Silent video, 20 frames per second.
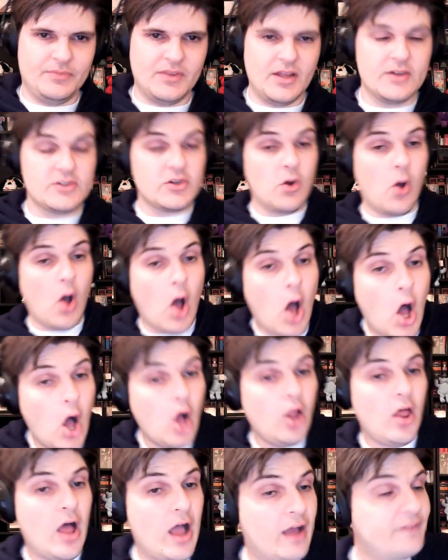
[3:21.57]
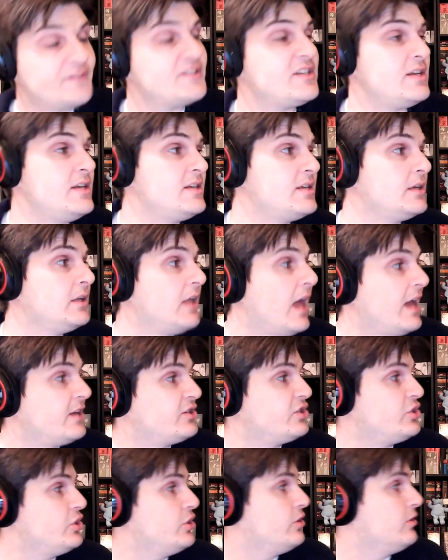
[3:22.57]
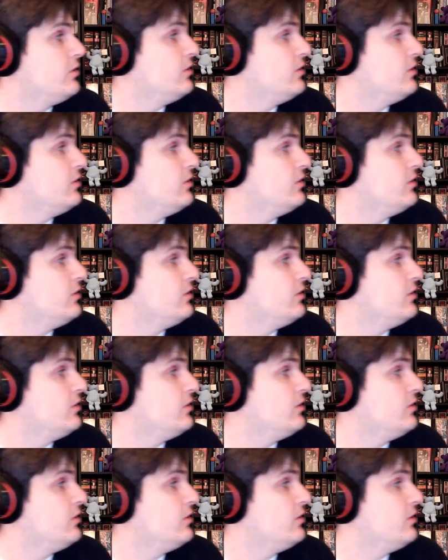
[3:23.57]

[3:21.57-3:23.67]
And so all offseason last year,